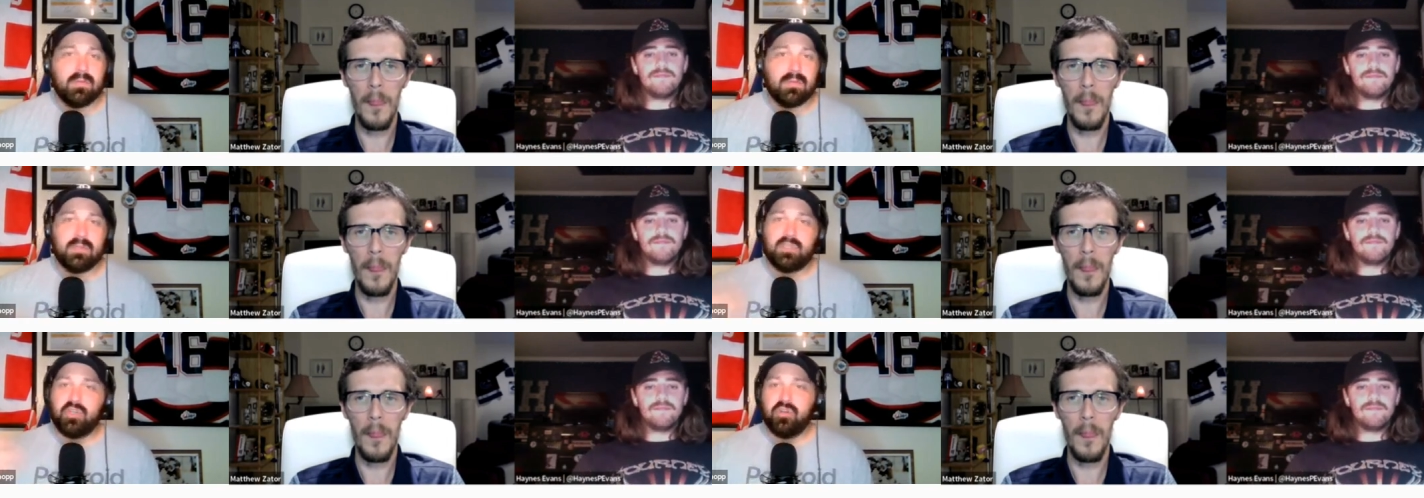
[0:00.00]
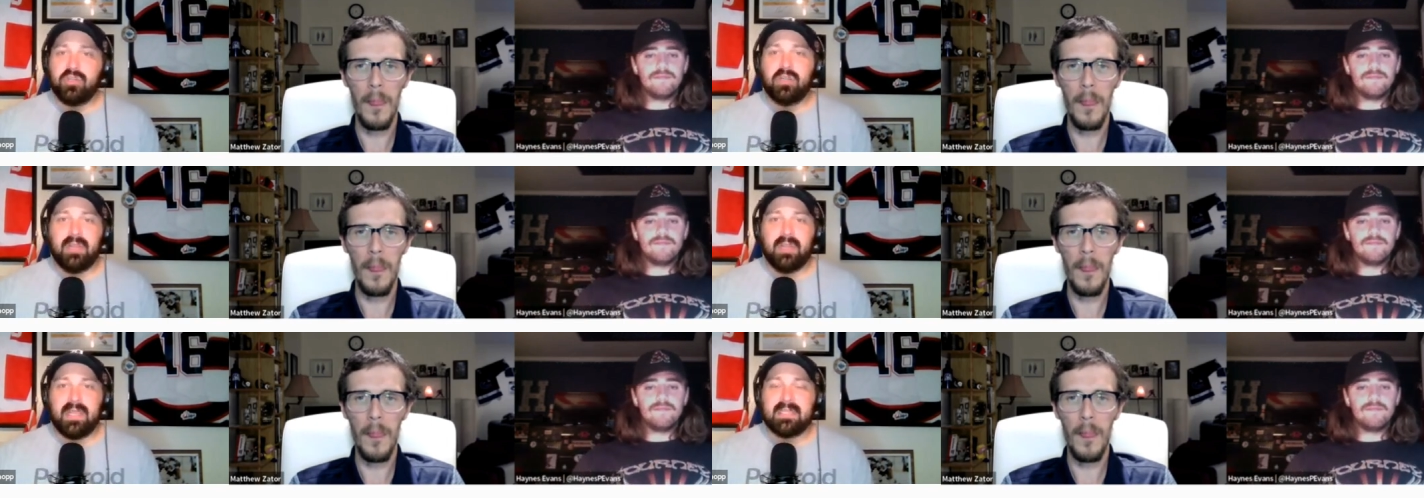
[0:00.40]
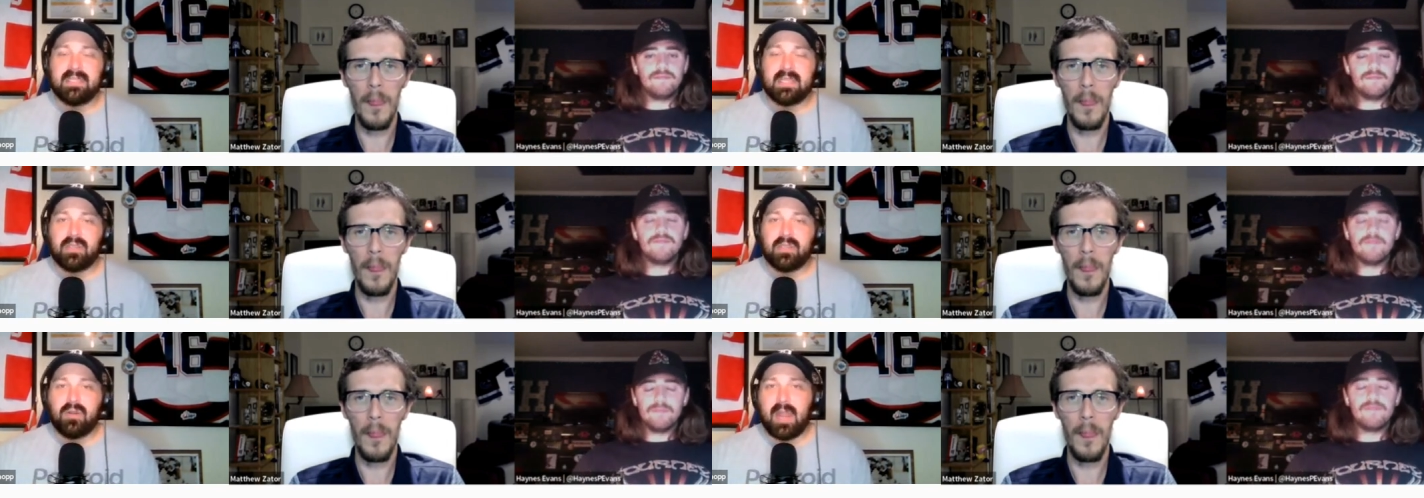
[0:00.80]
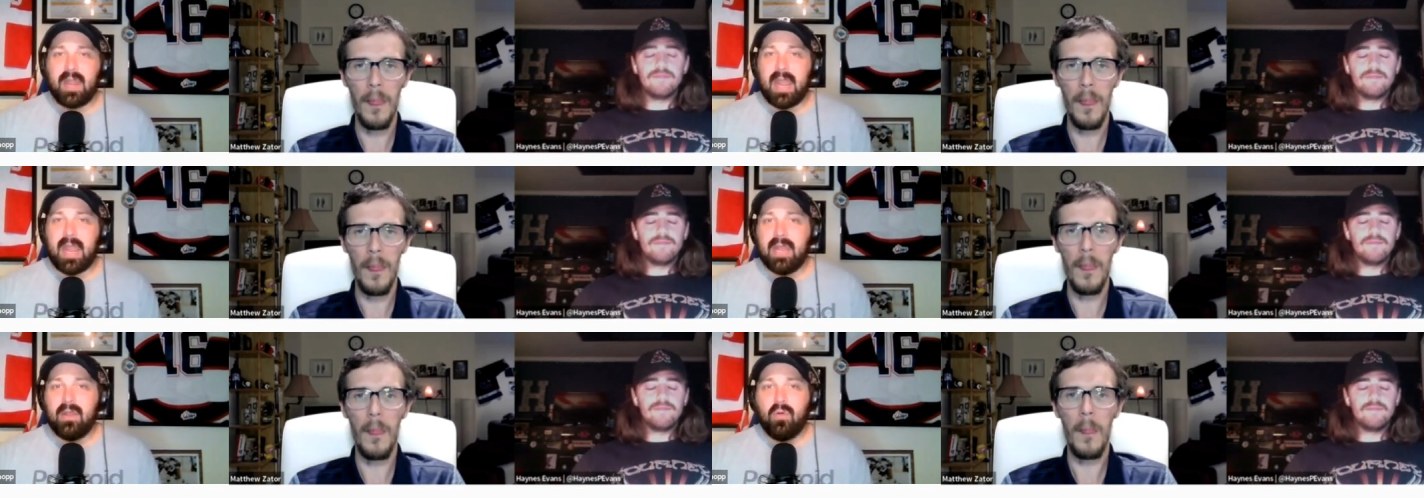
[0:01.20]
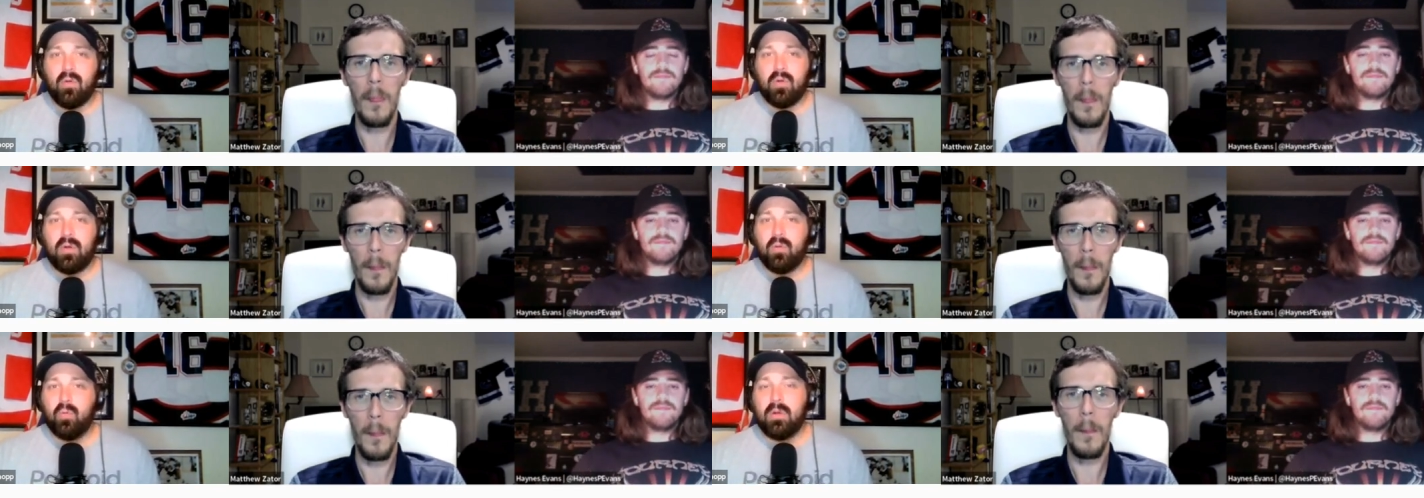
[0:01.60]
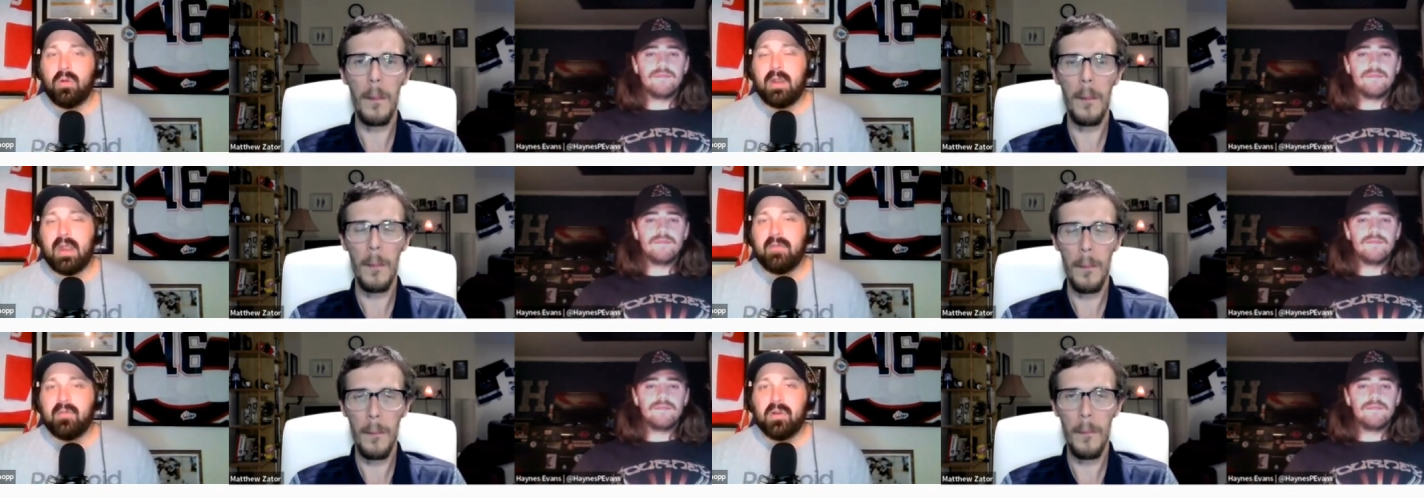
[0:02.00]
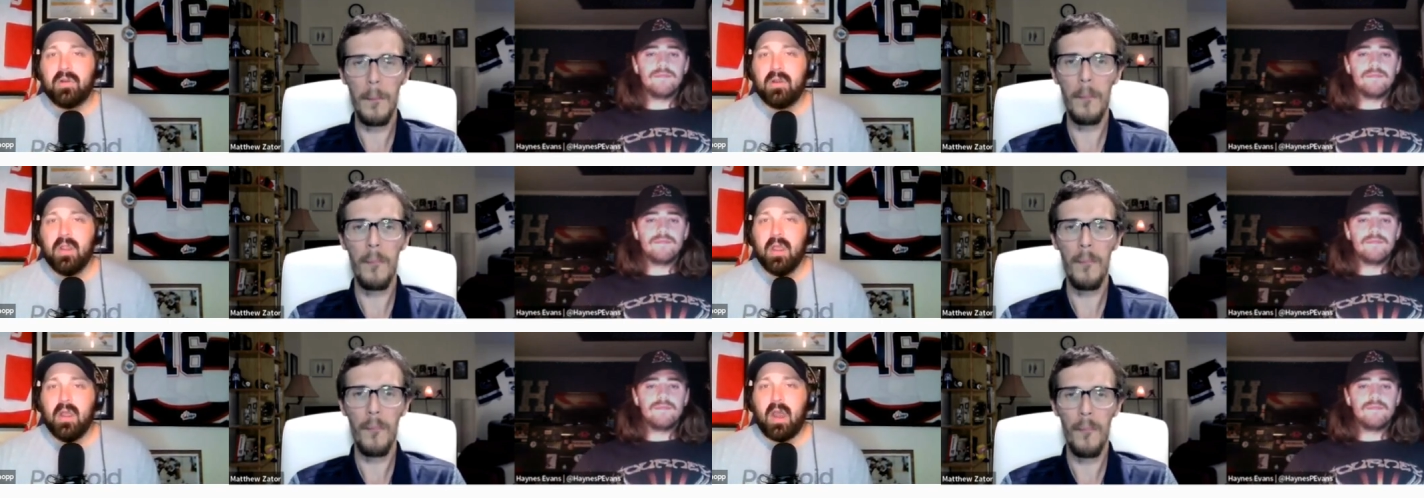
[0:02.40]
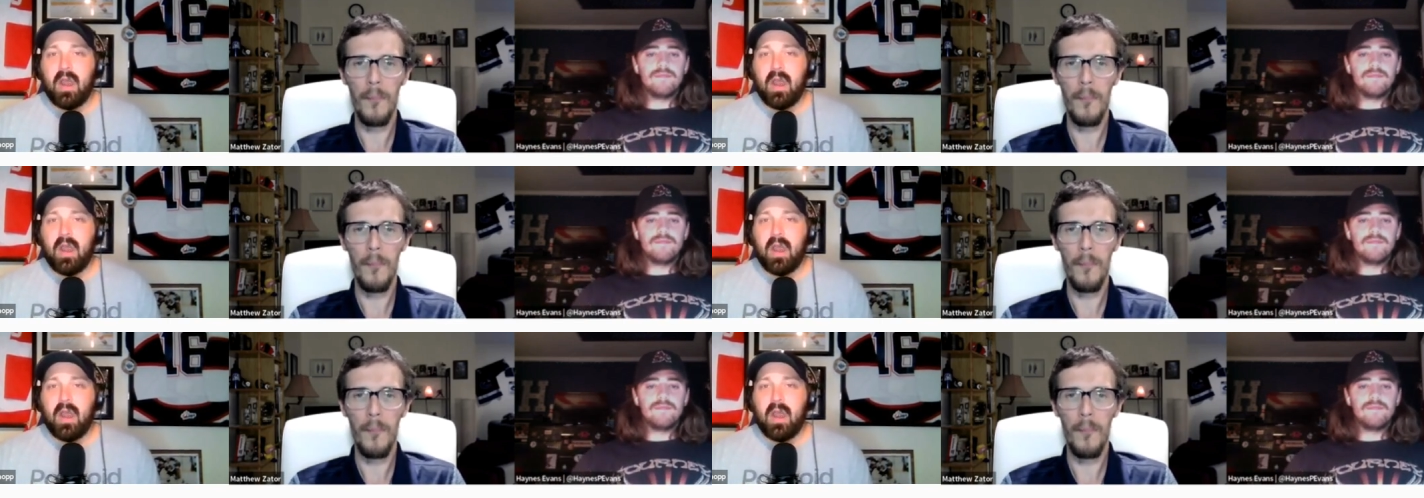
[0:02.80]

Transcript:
Speaker 1: junior leagues that they're at or wherever.